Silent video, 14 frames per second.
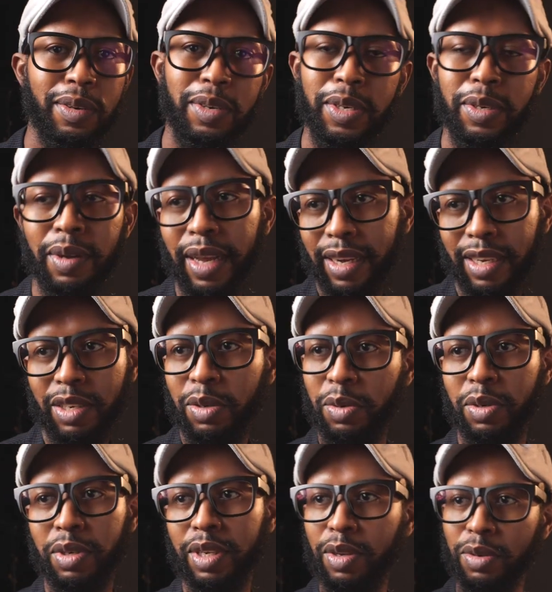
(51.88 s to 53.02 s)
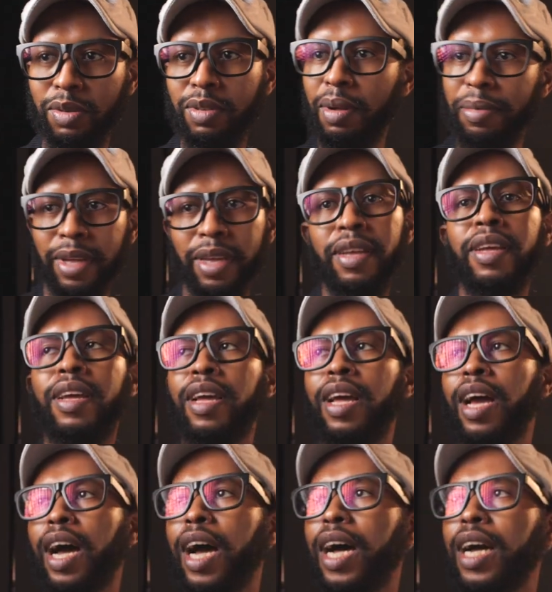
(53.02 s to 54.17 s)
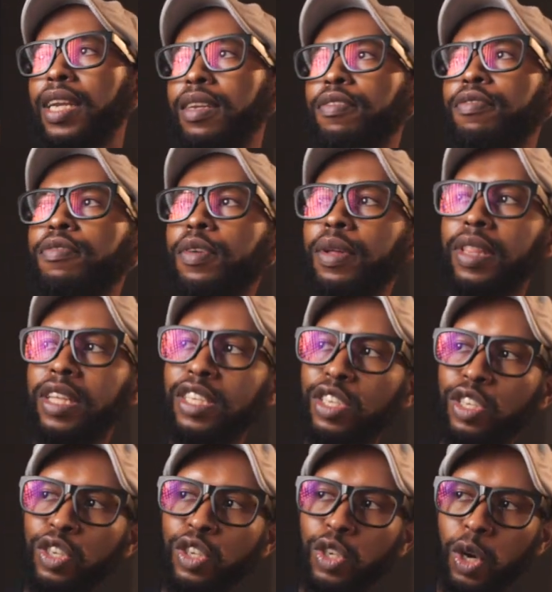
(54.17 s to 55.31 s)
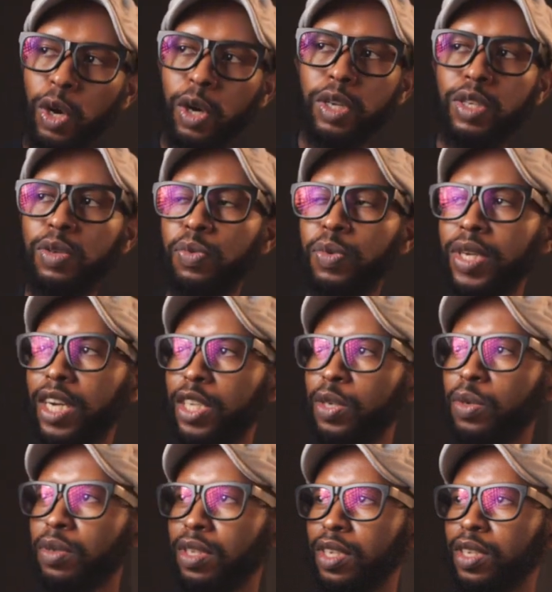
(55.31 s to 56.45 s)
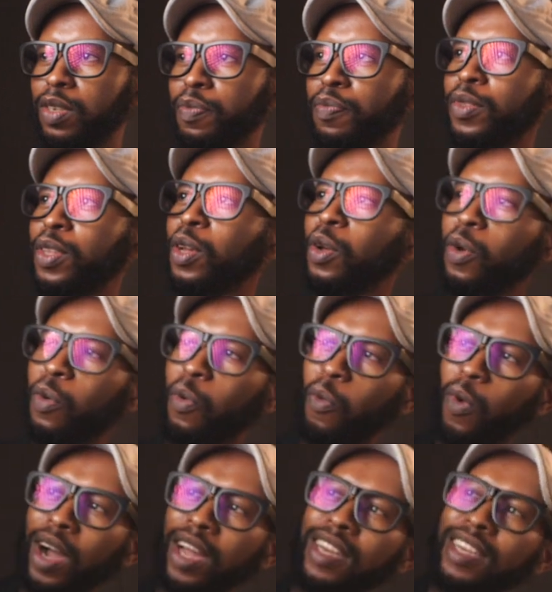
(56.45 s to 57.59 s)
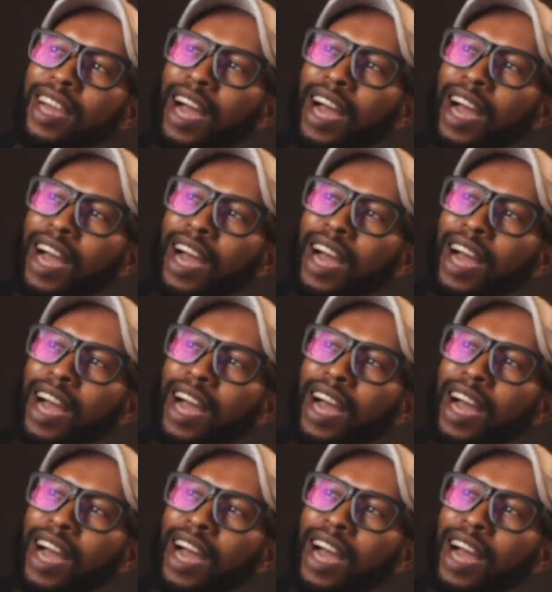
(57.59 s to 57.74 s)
or like a tutorial or something. And for this shot, we are using one